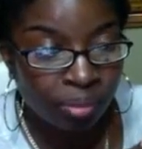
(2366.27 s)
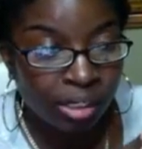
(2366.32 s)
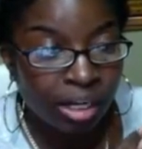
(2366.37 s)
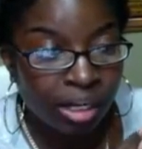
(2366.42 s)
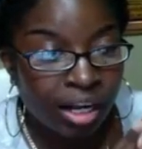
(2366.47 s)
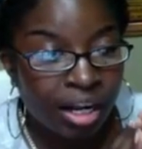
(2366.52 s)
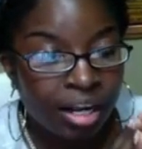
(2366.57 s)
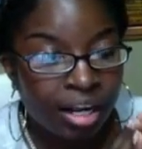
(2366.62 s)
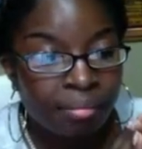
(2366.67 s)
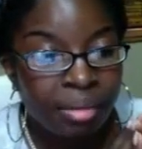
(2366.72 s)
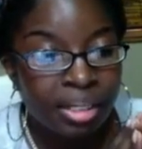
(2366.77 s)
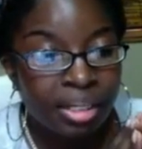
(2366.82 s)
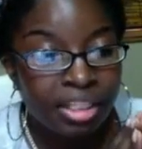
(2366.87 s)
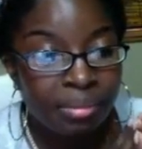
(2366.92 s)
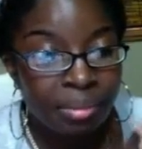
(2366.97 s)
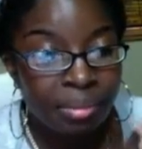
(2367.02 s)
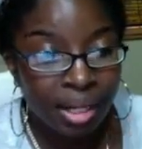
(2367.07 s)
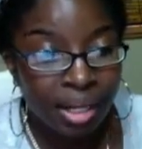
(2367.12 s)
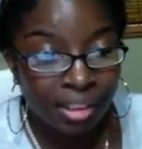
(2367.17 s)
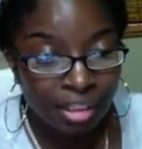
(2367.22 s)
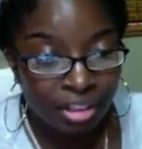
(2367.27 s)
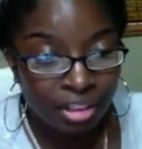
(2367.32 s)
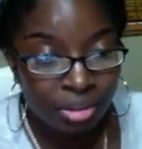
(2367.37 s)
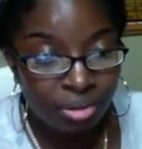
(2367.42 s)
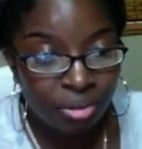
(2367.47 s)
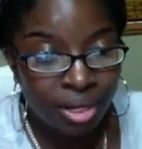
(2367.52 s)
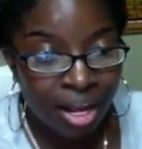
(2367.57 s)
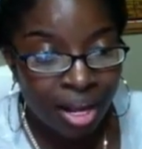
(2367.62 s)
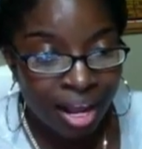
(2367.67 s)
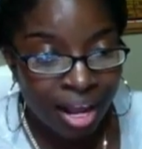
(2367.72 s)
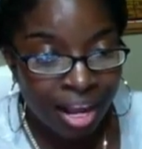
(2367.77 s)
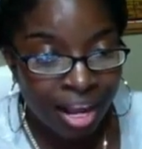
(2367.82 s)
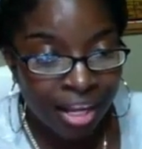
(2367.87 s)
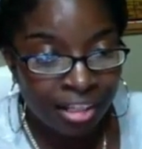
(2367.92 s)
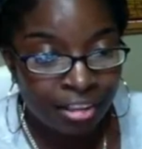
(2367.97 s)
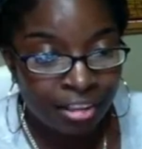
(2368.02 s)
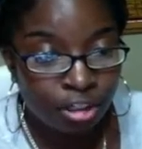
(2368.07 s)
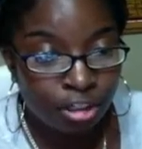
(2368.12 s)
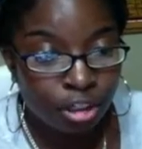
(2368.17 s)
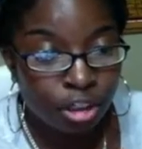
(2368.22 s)
I'm expecting you
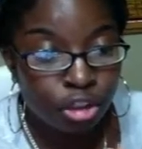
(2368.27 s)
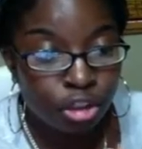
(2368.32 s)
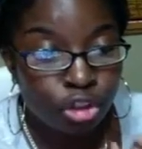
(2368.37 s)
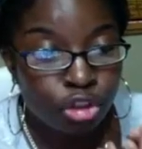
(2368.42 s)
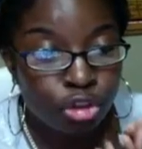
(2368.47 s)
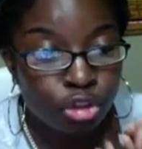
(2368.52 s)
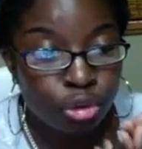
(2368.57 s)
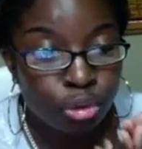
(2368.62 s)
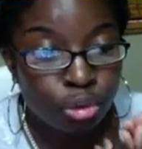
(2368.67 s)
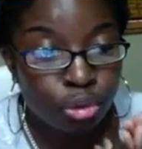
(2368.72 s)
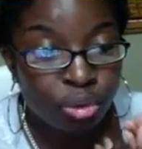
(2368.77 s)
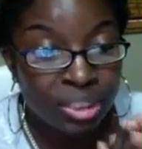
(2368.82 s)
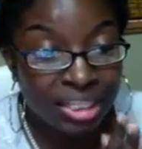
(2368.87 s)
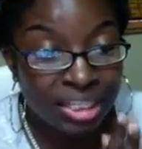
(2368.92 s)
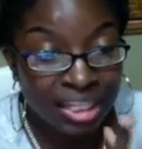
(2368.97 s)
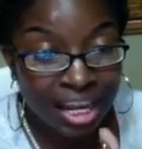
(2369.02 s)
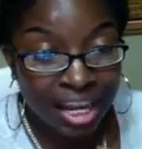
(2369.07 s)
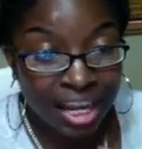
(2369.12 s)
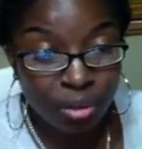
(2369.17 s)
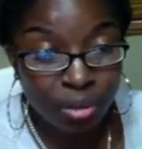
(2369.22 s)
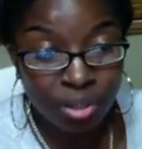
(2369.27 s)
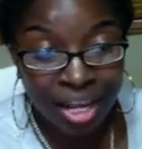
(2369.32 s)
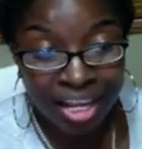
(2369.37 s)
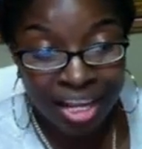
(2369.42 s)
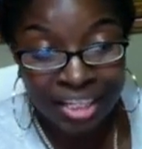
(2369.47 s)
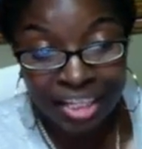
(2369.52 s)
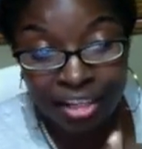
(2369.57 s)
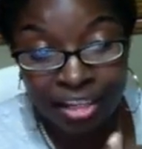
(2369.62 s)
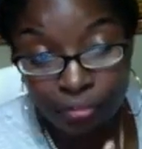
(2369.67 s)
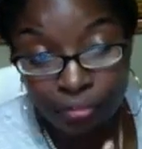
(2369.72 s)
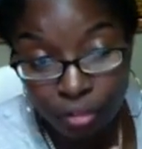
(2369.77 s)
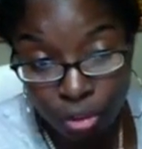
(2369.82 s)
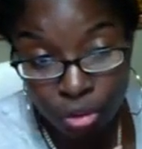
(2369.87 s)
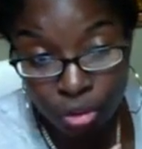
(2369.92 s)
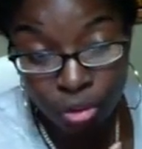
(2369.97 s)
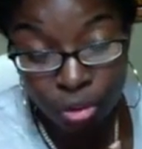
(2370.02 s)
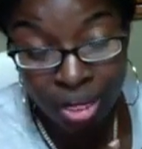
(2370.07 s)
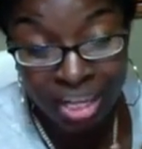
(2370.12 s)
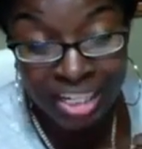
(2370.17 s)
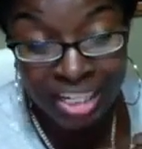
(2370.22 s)
guys to take what I give
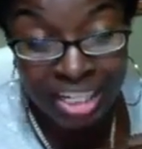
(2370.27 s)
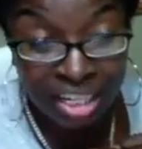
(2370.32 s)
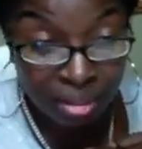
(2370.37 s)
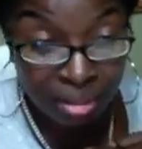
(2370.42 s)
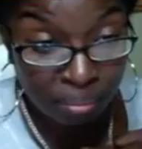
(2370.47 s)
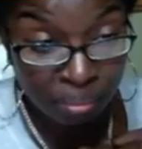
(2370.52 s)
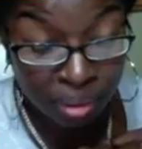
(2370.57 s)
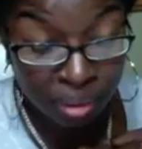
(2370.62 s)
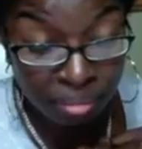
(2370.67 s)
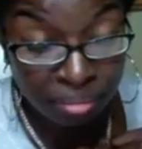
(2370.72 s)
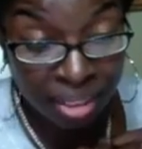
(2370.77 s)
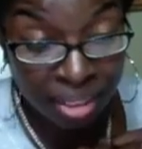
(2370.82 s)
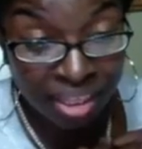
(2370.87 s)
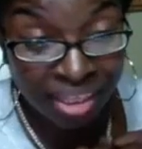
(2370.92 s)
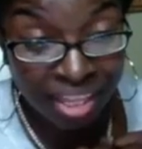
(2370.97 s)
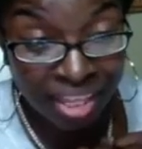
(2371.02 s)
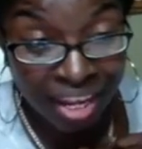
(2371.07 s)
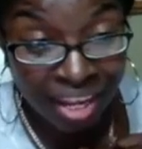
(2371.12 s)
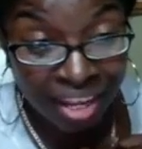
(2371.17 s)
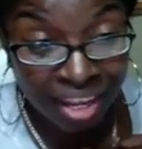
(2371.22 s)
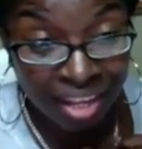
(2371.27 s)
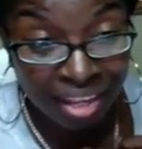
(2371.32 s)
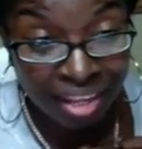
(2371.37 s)
you and implement that.